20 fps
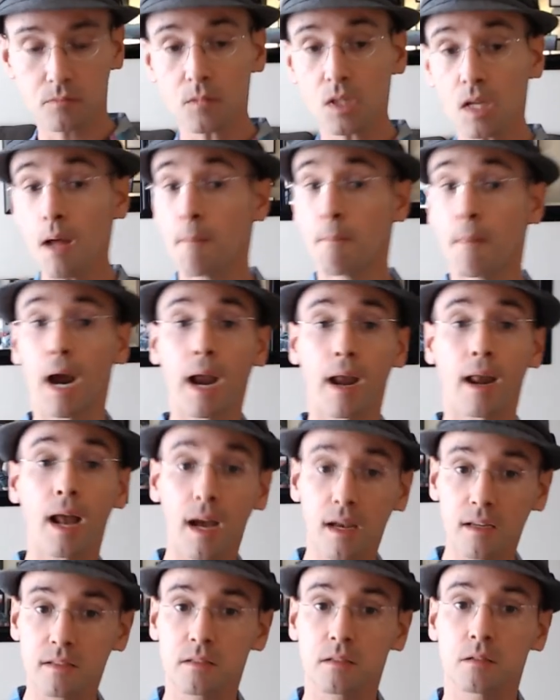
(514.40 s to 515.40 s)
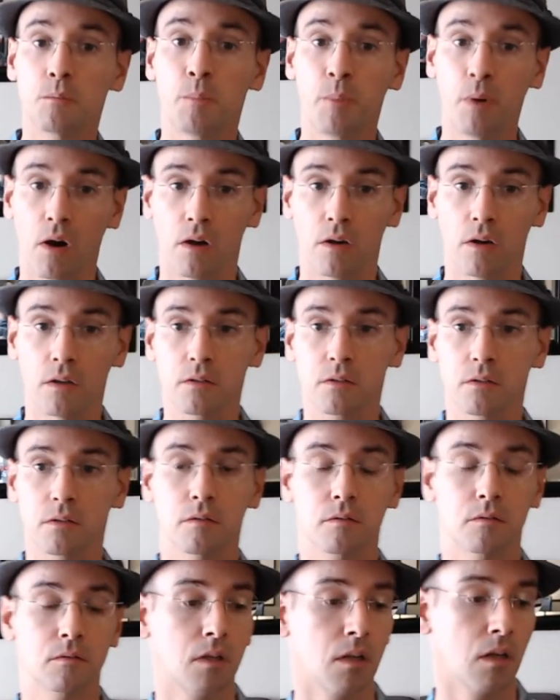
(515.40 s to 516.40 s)
My last point,
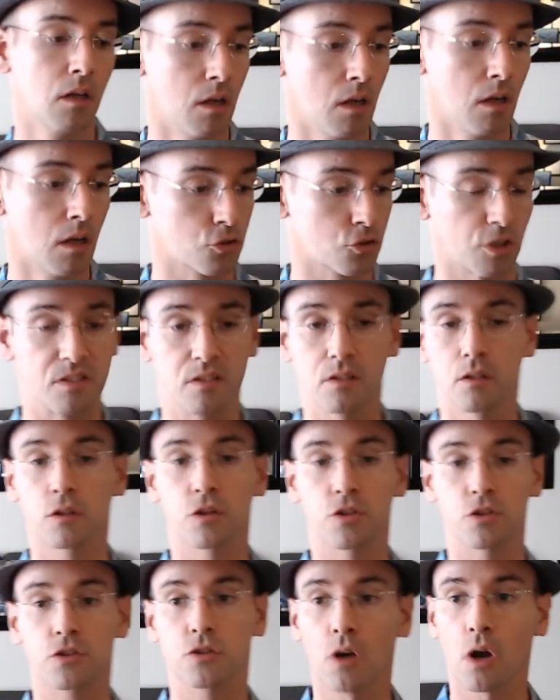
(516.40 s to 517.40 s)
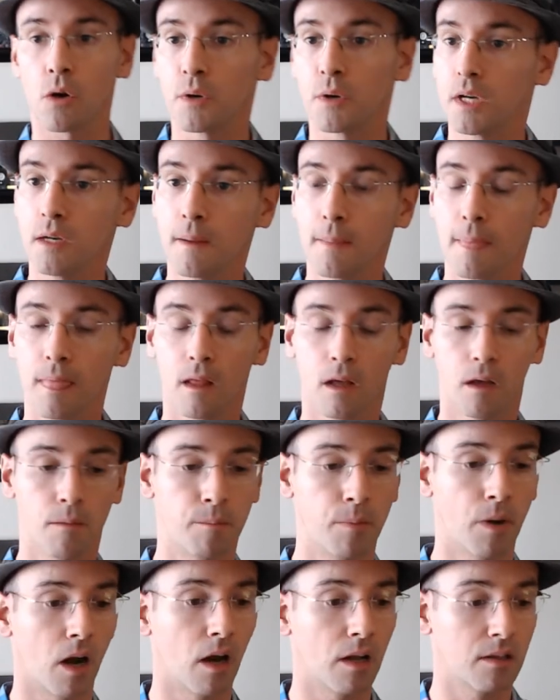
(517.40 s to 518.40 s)
so it's not a story,
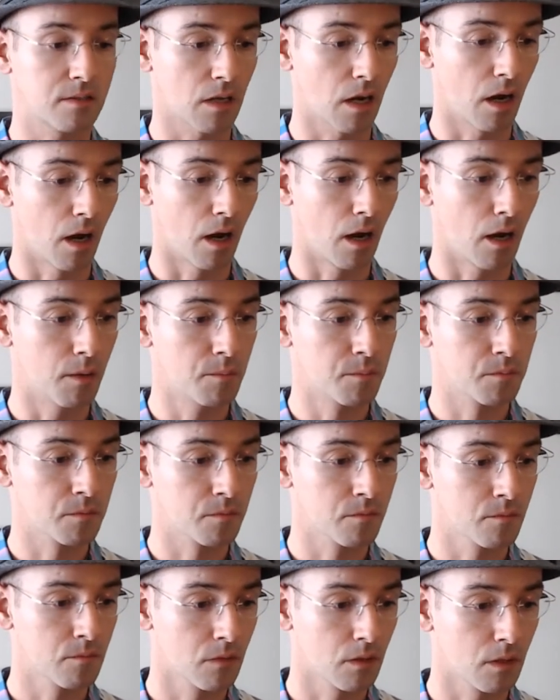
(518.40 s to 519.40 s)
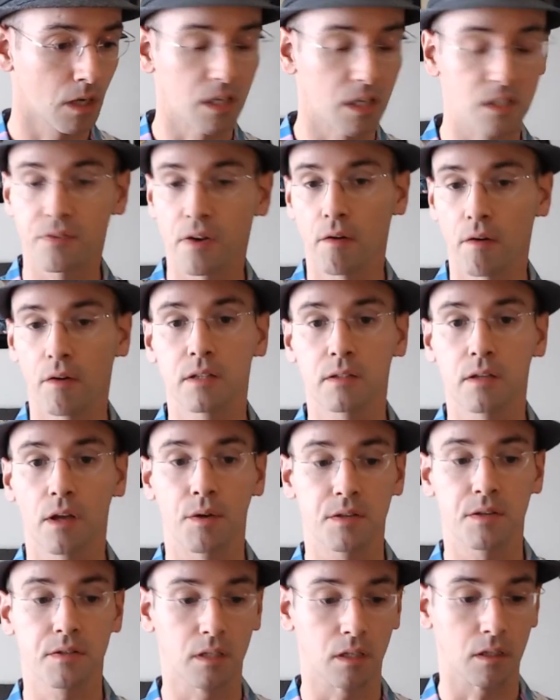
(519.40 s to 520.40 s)
but it's very
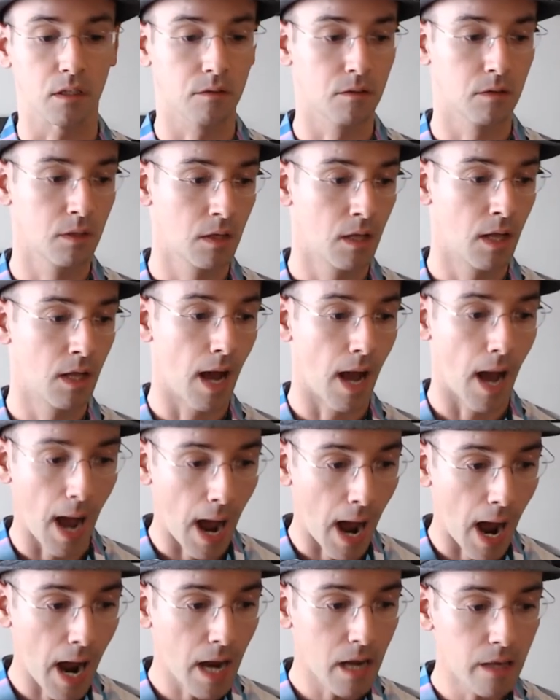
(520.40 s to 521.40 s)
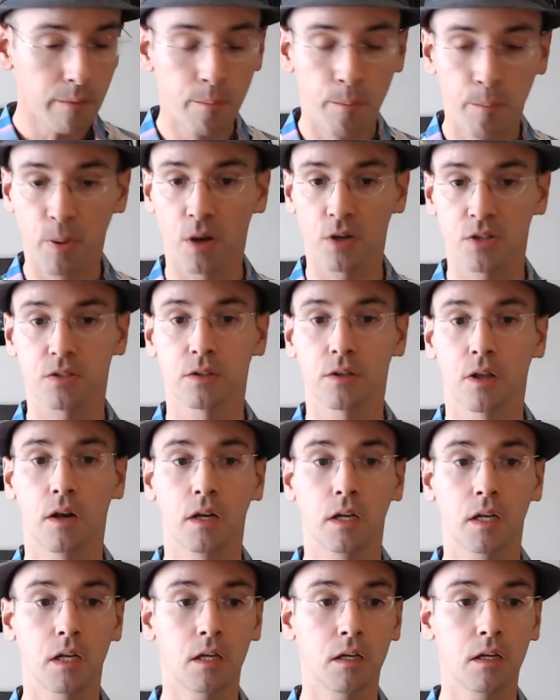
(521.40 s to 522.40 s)
interesting. I
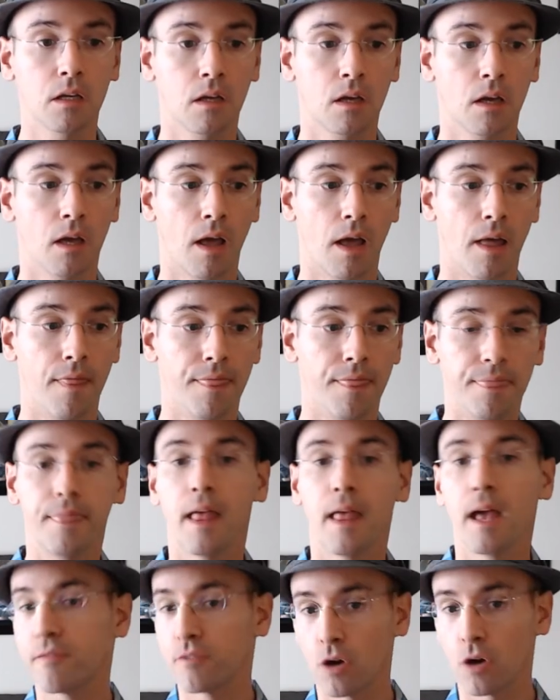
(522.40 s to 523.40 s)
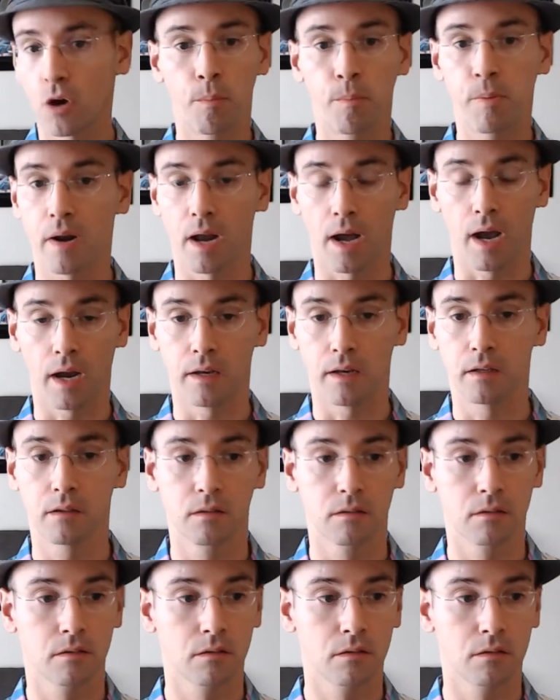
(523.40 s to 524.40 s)
personally never applied
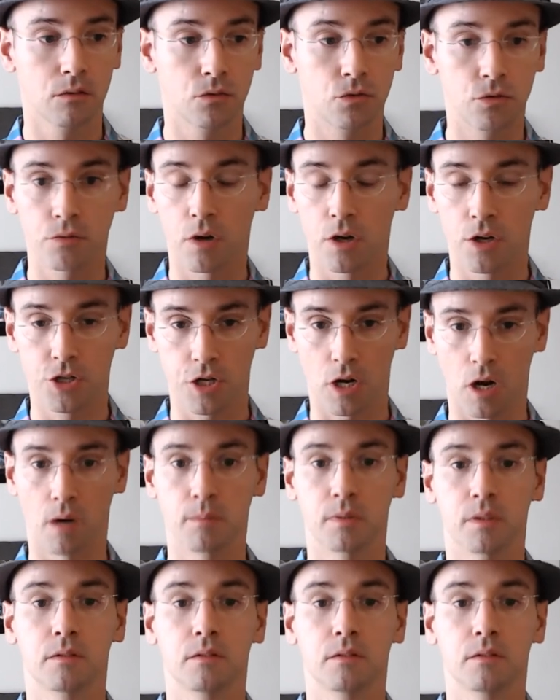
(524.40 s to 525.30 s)
to a job.